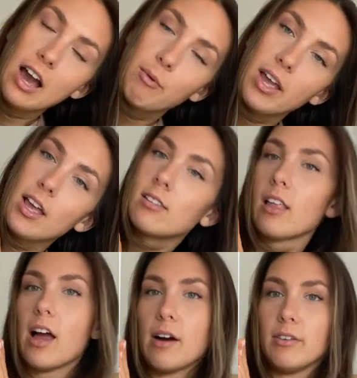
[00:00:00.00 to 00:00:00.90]
how it is,
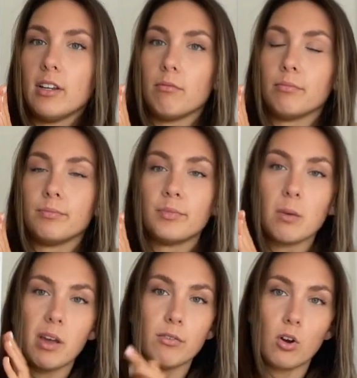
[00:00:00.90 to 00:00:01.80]
like having a
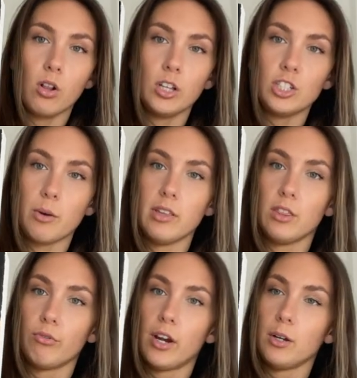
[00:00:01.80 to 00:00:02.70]
bit of colour showing
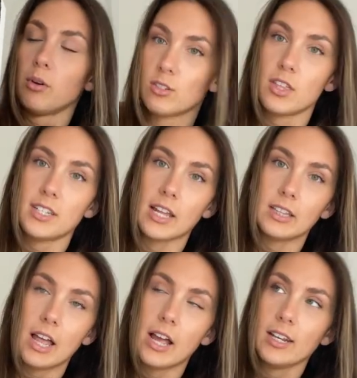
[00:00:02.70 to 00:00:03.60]
through. So the
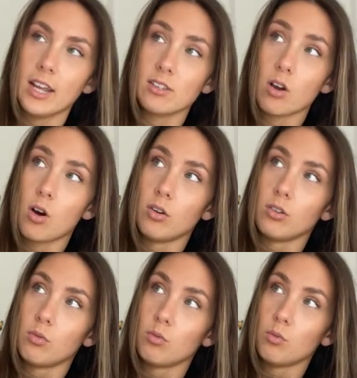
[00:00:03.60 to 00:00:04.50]
deadline is
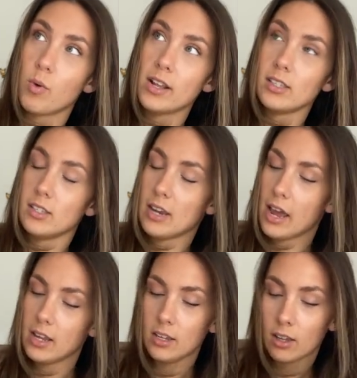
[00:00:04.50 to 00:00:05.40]
on
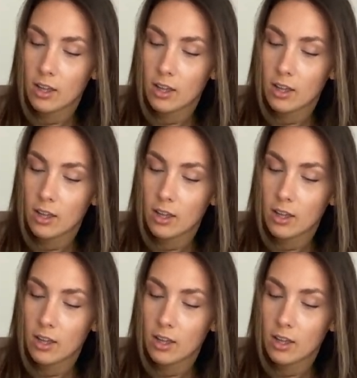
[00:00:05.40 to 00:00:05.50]
Wednesday.